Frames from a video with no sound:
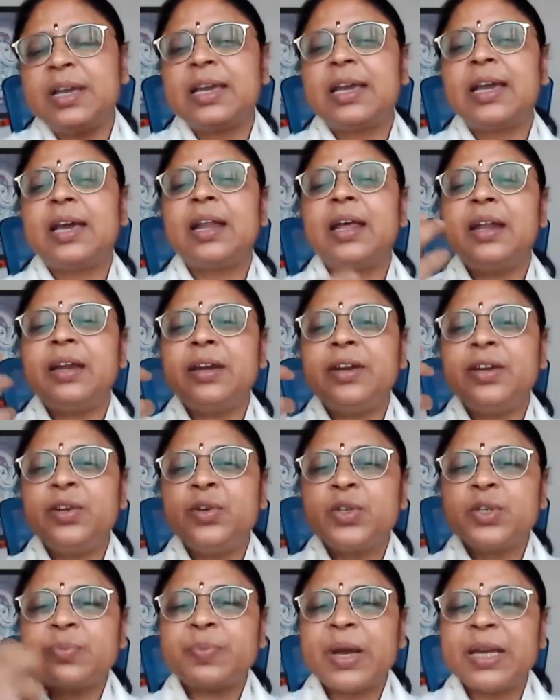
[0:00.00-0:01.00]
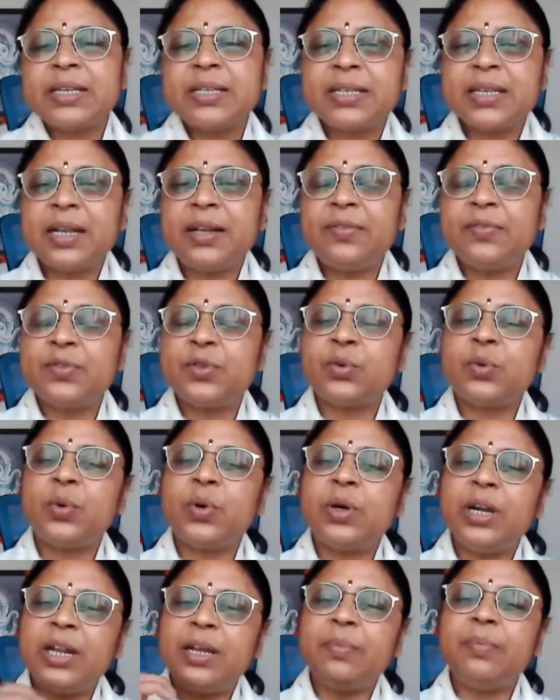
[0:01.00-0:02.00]
Can I reduce myself to
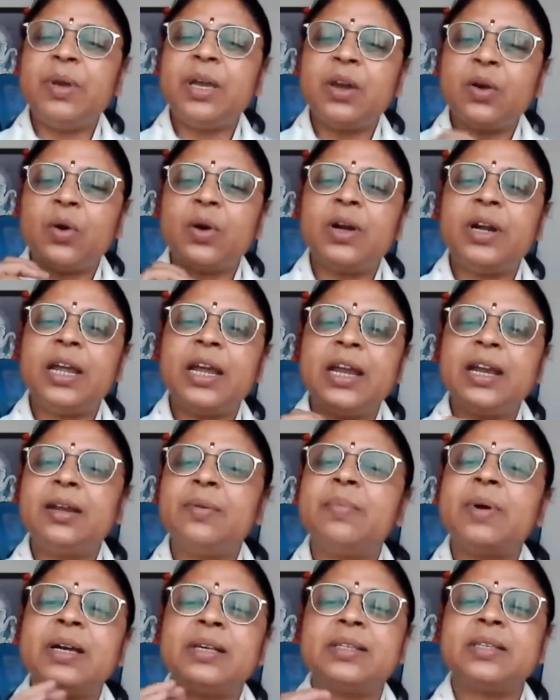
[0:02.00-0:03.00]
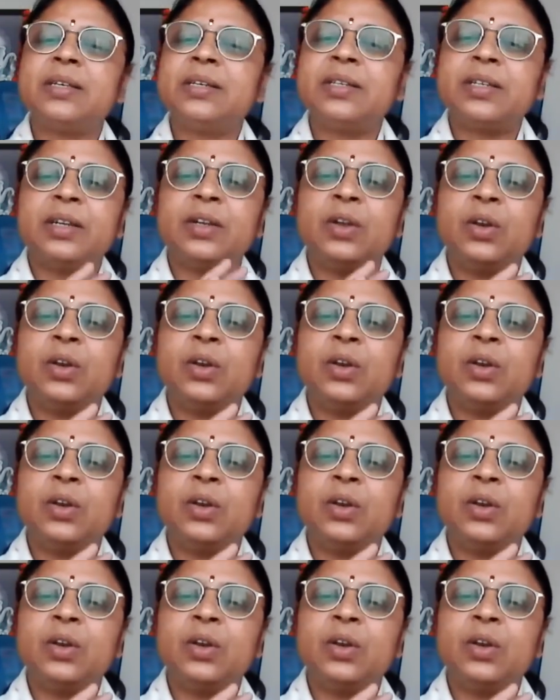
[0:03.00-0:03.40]
only being ordained by certain